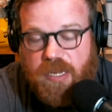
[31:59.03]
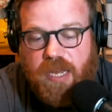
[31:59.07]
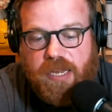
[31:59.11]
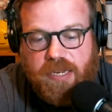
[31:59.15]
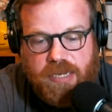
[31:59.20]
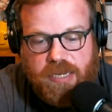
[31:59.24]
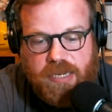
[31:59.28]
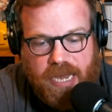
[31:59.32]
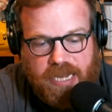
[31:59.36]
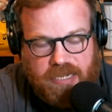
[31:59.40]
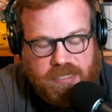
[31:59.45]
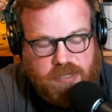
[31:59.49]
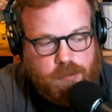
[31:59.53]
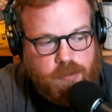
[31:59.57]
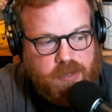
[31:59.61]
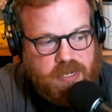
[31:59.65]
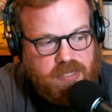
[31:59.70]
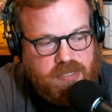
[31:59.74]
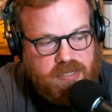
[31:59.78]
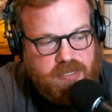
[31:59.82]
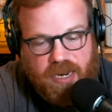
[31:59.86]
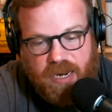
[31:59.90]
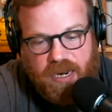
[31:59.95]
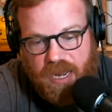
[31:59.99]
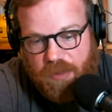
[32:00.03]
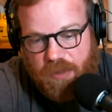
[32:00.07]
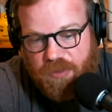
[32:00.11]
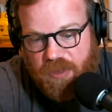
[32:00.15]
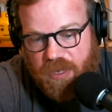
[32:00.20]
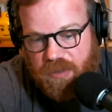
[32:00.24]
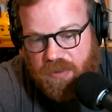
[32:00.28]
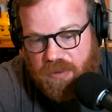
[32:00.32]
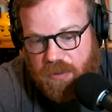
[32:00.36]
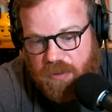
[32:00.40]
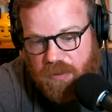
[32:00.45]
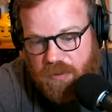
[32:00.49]
yes because I, I
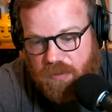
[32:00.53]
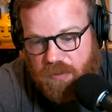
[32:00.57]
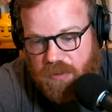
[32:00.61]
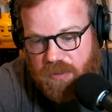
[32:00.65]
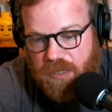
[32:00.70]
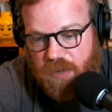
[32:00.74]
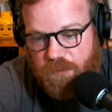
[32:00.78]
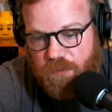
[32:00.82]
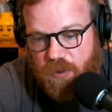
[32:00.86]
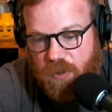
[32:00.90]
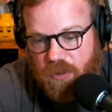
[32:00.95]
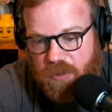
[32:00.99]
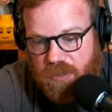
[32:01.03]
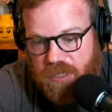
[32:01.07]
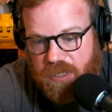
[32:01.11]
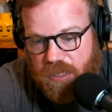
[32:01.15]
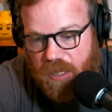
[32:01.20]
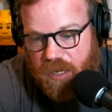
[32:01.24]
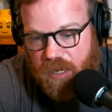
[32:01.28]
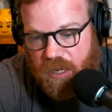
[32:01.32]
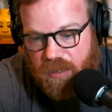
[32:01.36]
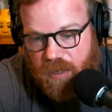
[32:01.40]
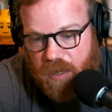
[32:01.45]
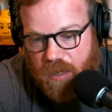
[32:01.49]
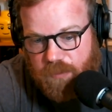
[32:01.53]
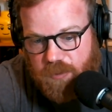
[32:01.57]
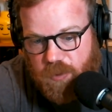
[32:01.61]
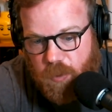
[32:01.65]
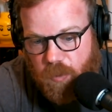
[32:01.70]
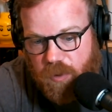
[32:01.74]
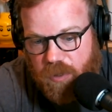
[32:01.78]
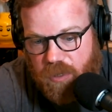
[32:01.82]
think the the difficulty a lot of times when